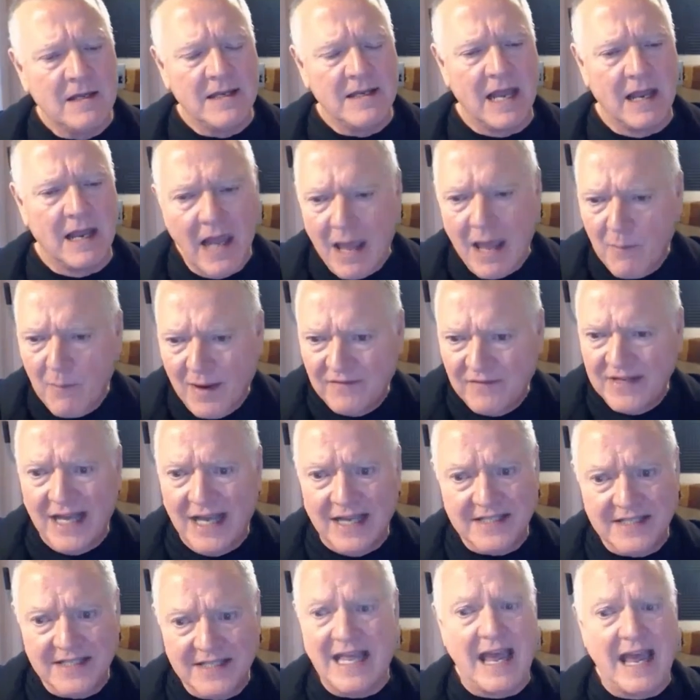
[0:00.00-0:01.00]
Now Lightwave
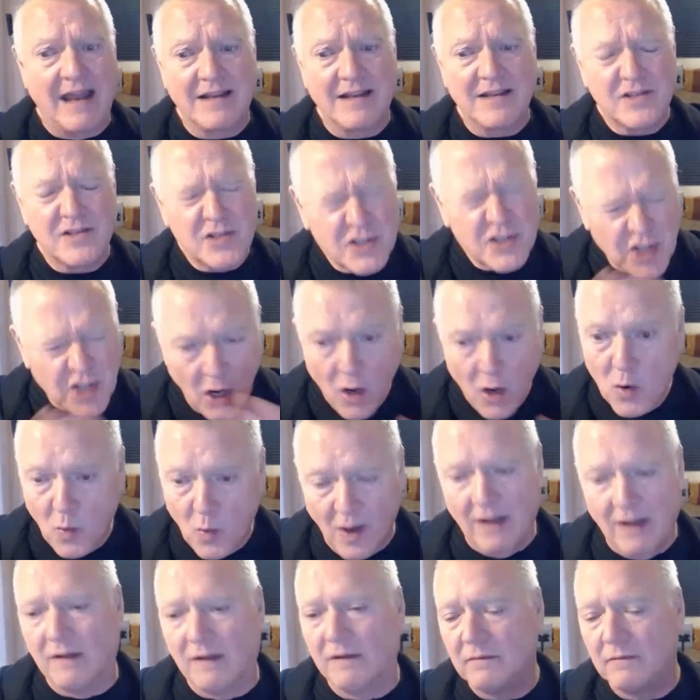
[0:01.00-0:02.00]
does that so
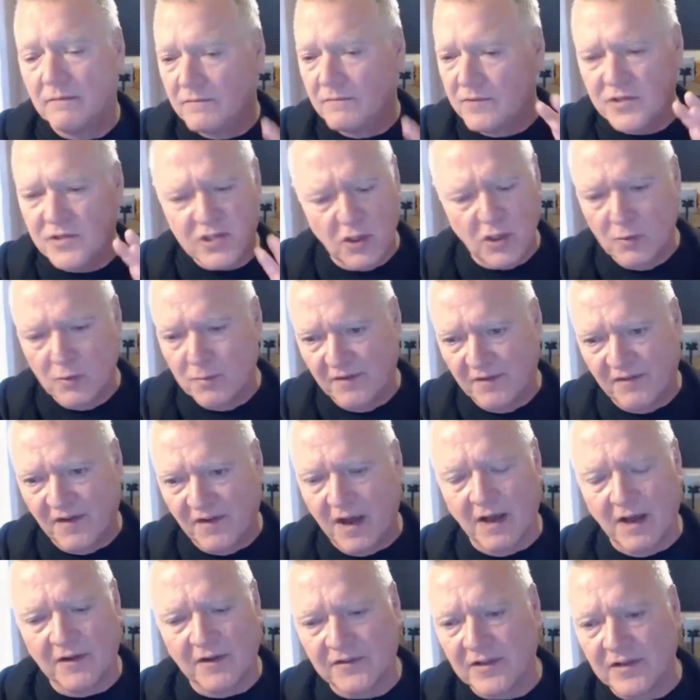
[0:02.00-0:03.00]
well, super
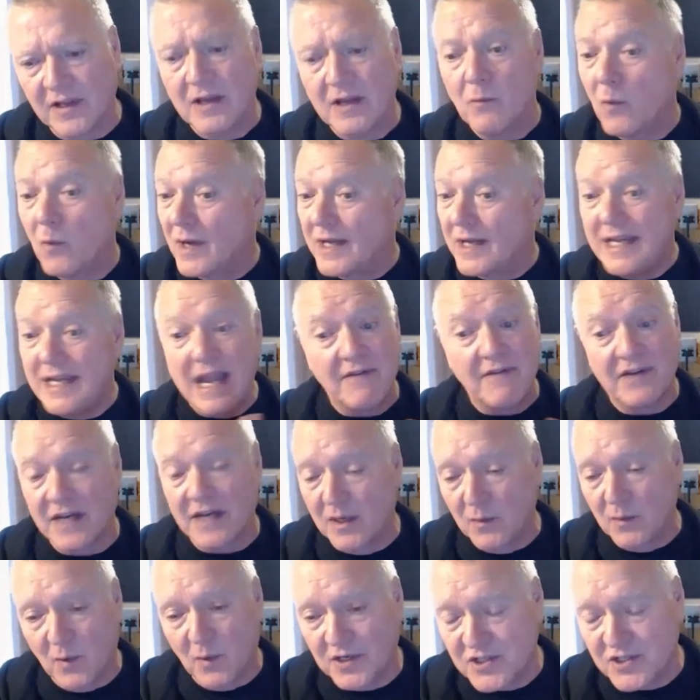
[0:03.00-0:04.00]
fast. We're never
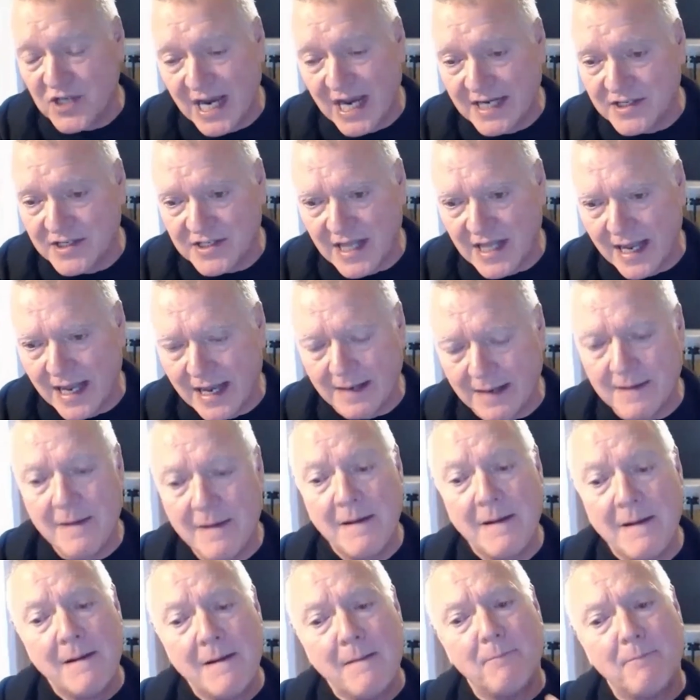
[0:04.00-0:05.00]
going to want to change that.
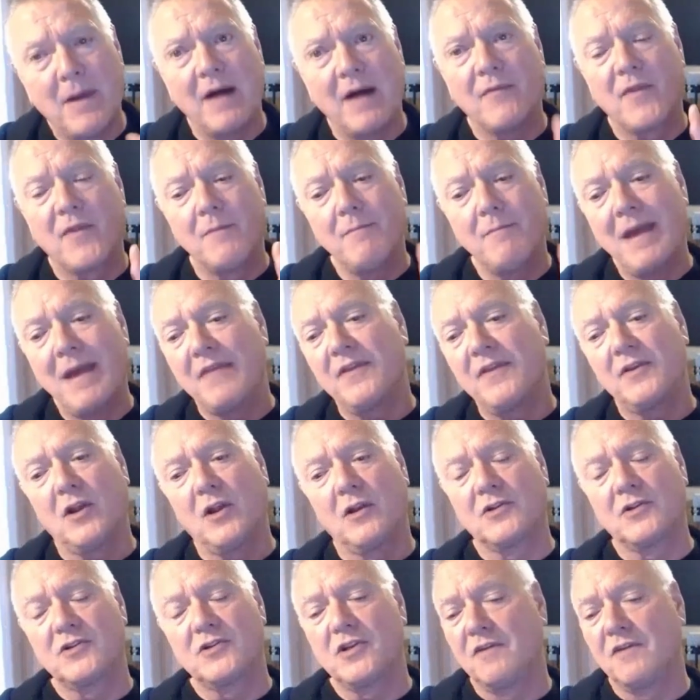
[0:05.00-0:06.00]
But the
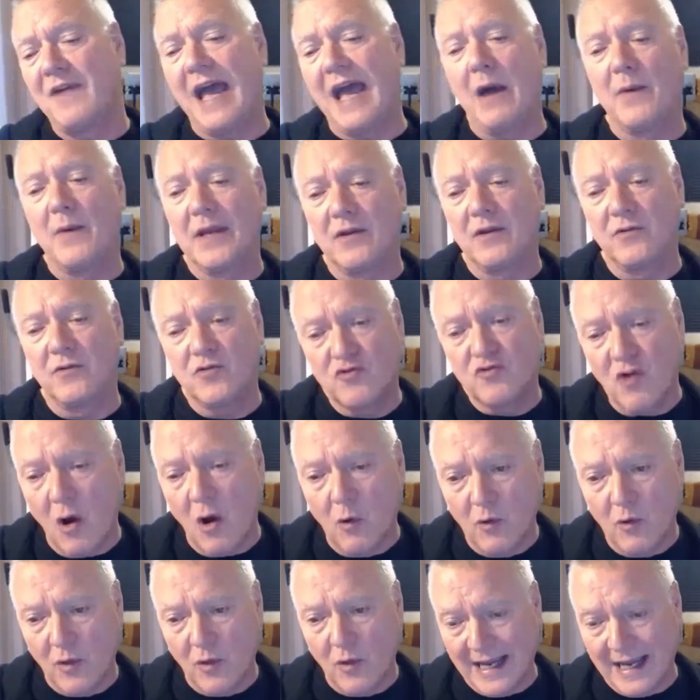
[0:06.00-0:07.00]
methodology of how we
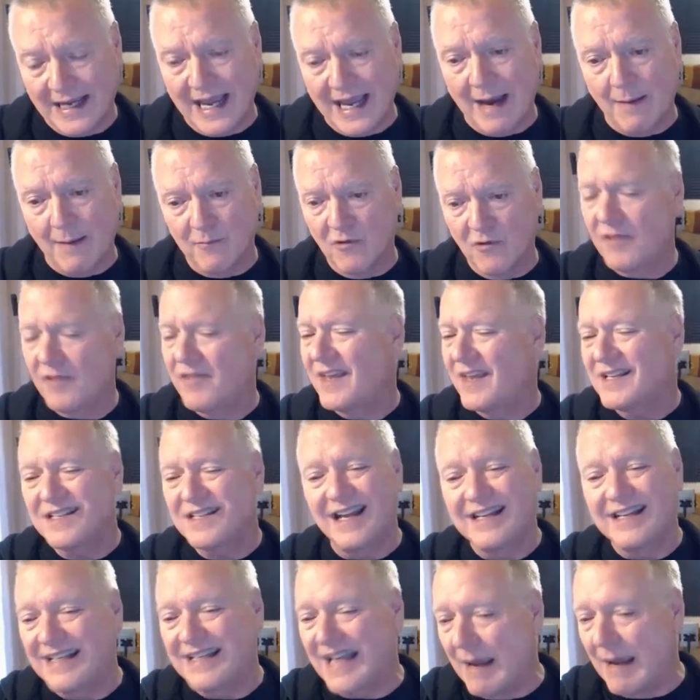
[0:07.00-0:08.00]
control that camera,
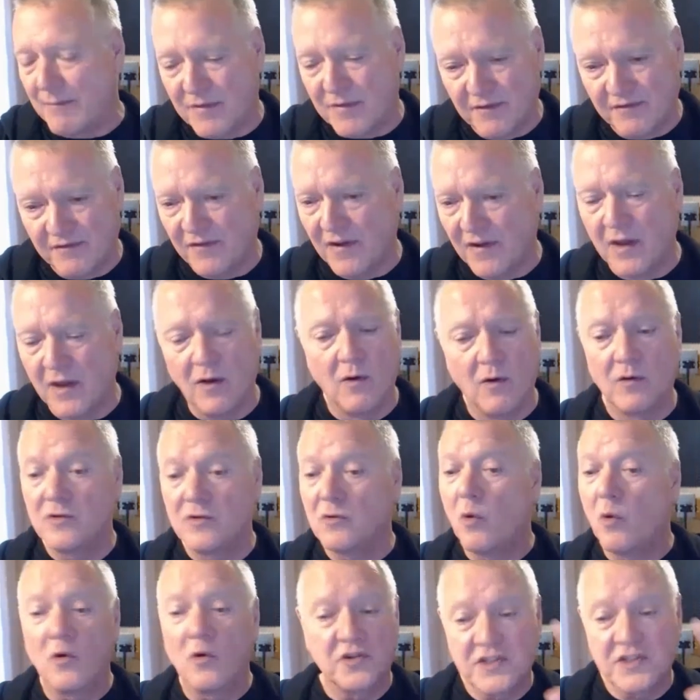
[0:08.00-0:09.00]
things like depth of
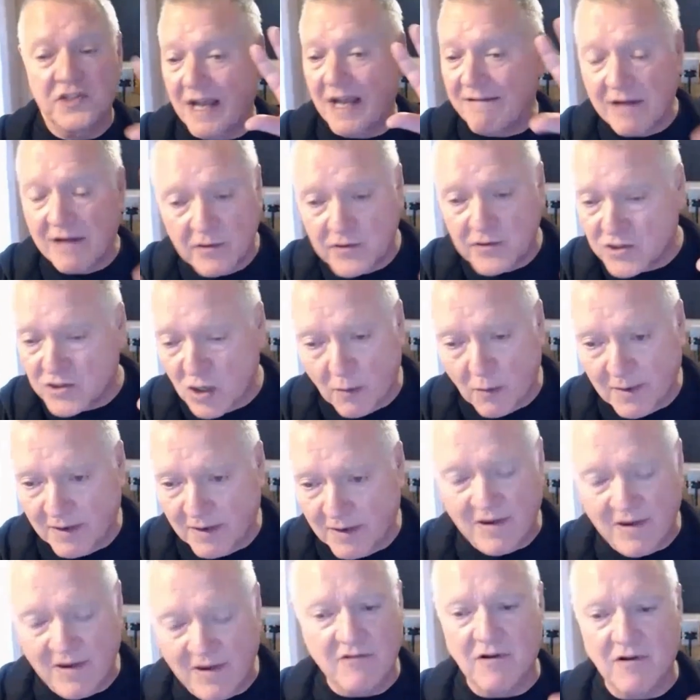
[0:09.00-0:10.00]
field or
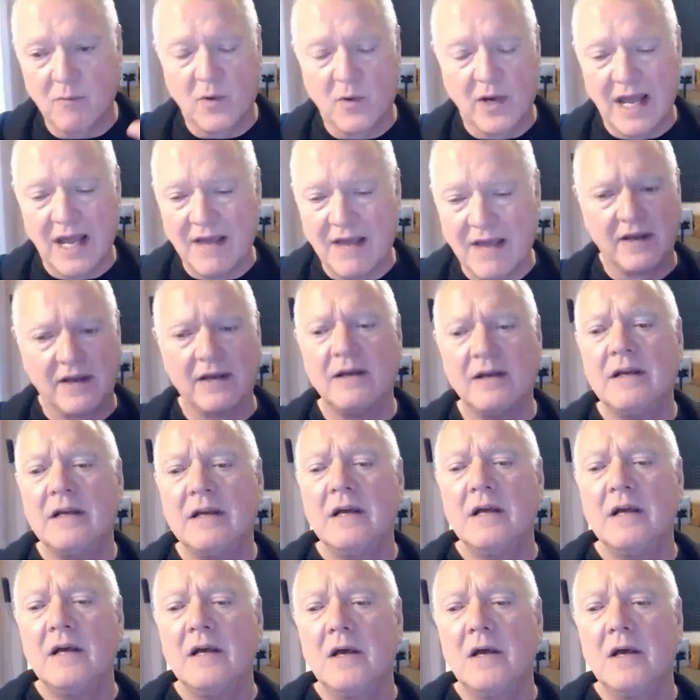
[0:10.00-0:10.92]
stereoscopic rendering, whatever,